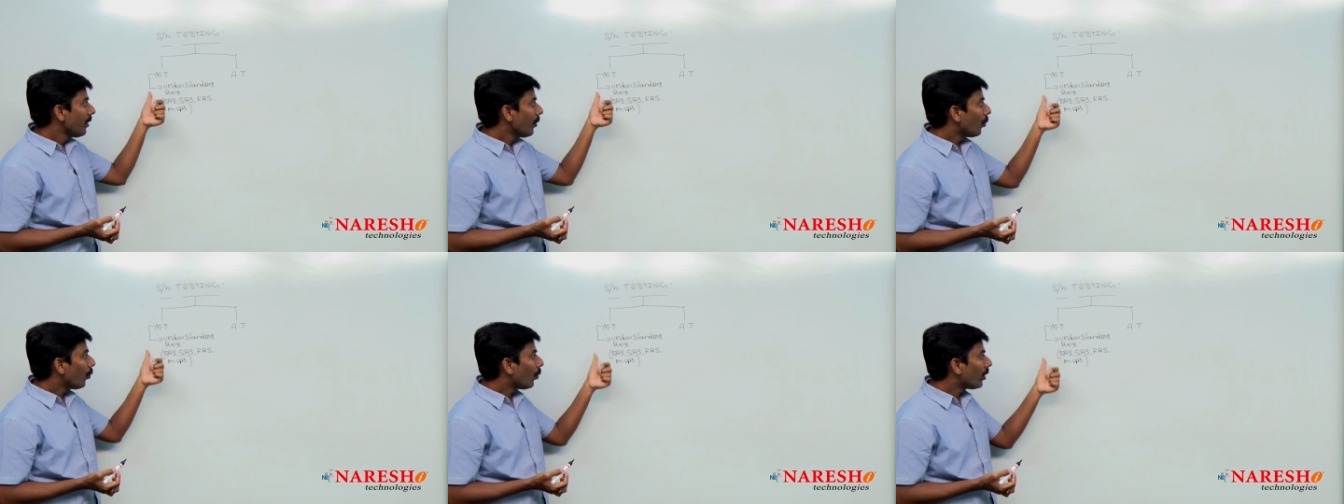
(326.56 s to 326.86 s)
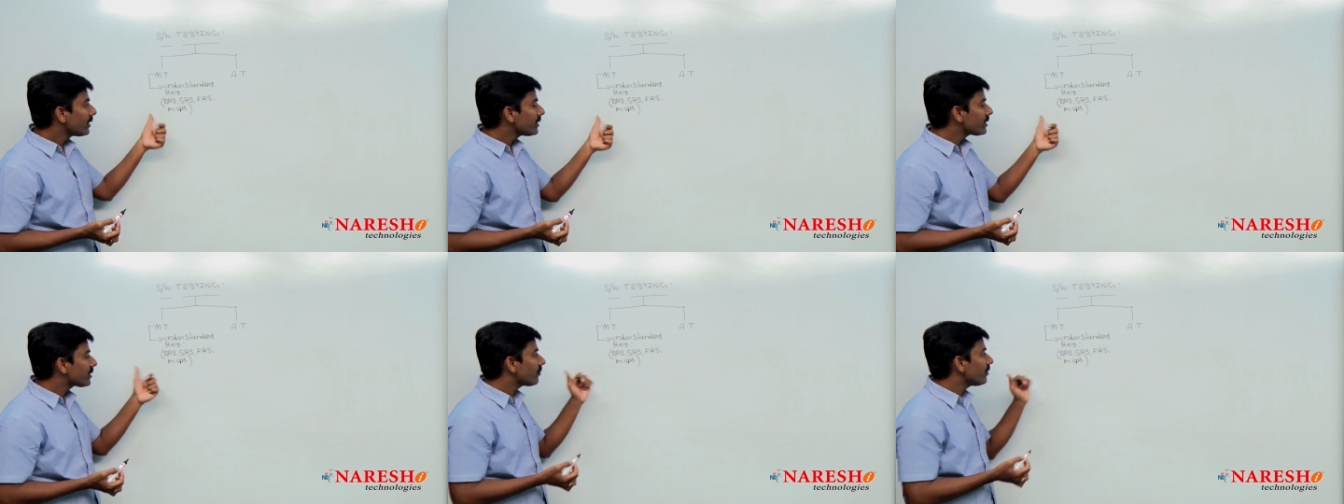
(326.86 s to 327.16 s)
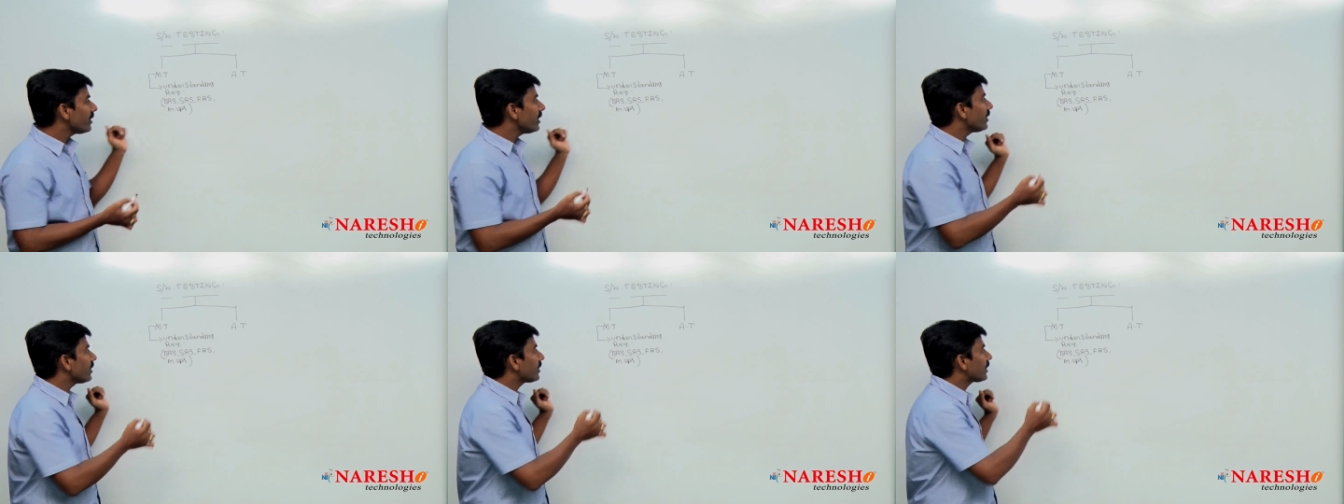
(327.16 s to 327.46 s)
Once
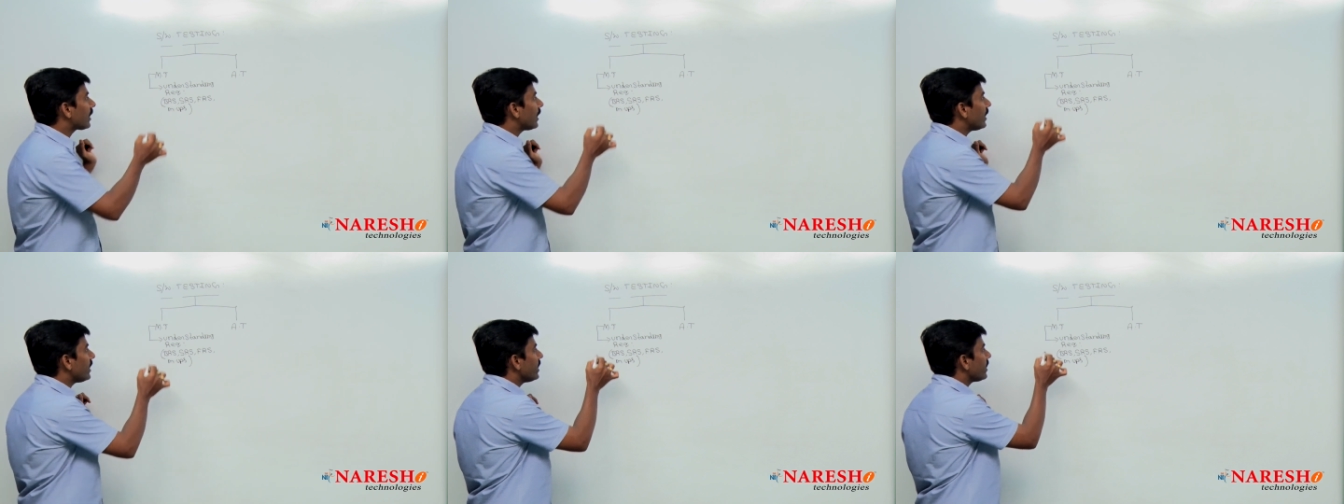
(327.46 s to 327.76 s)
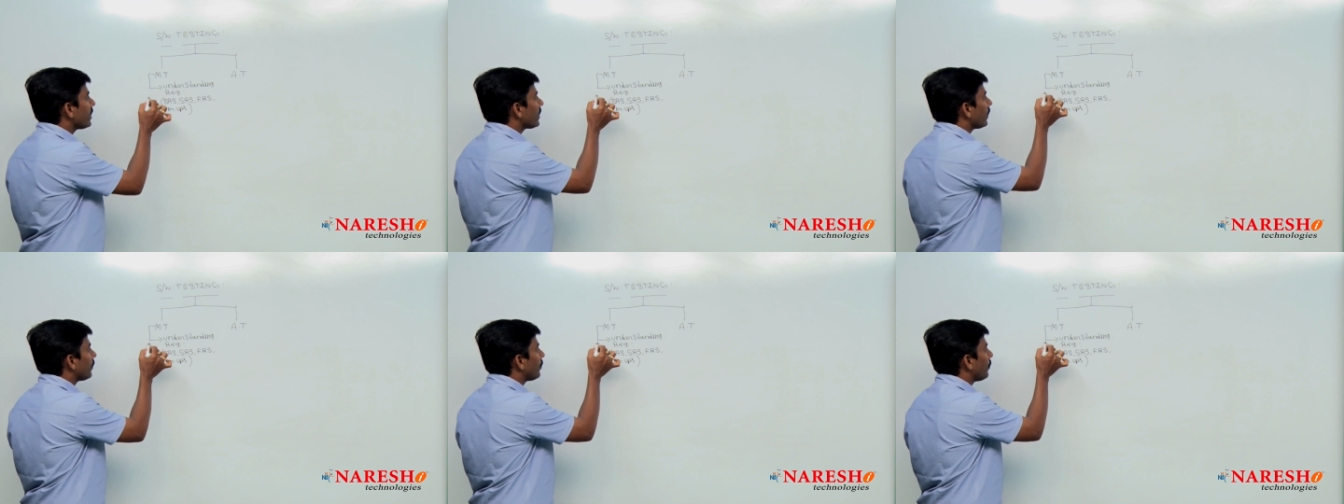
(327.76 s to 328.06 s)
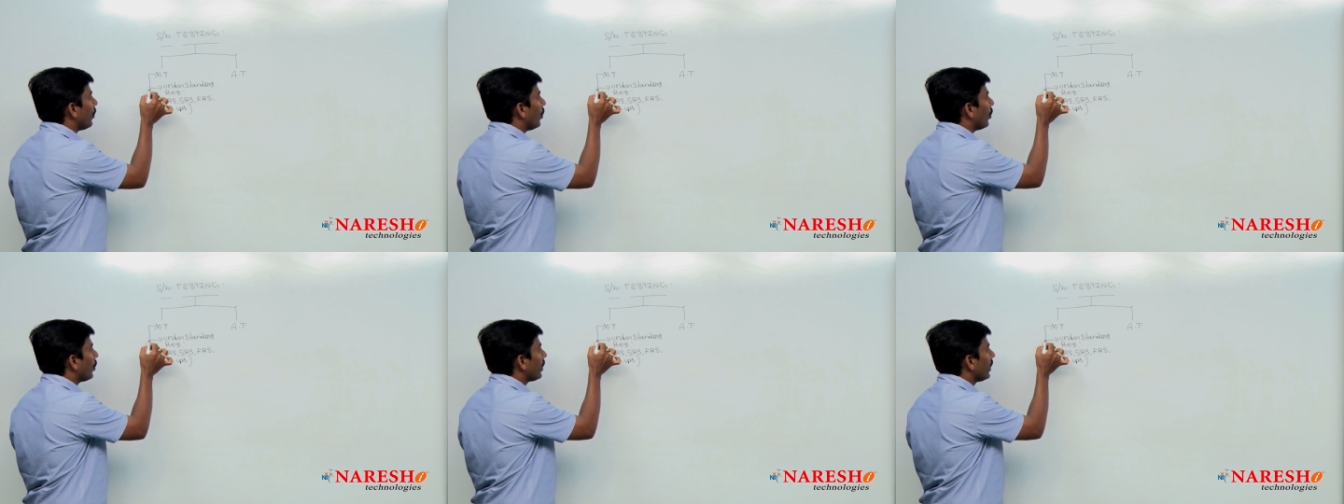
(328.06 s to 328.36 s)
we are clear
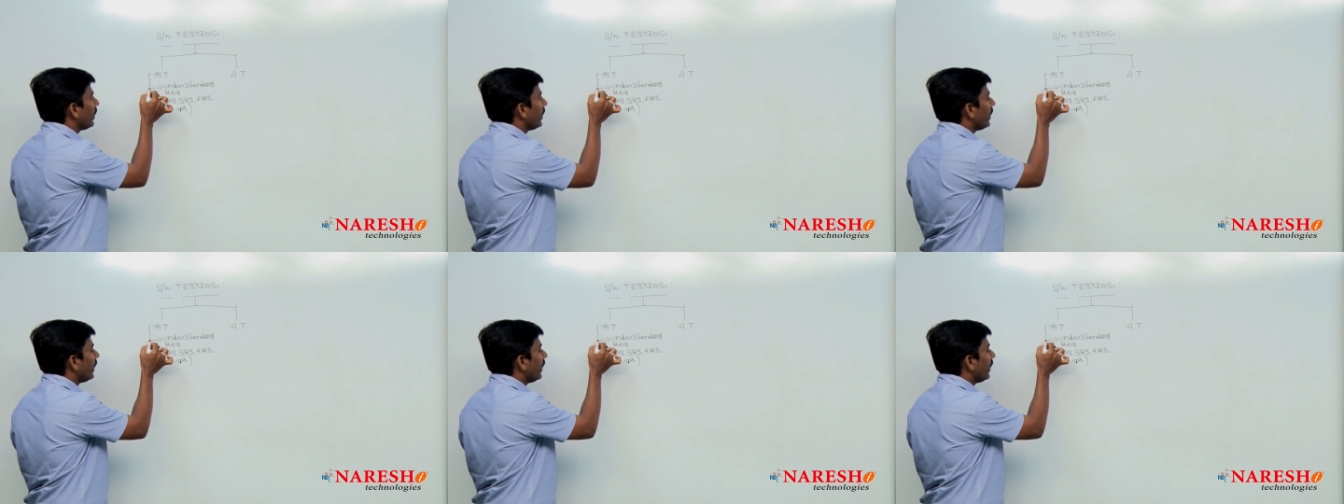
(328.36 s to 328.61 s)
about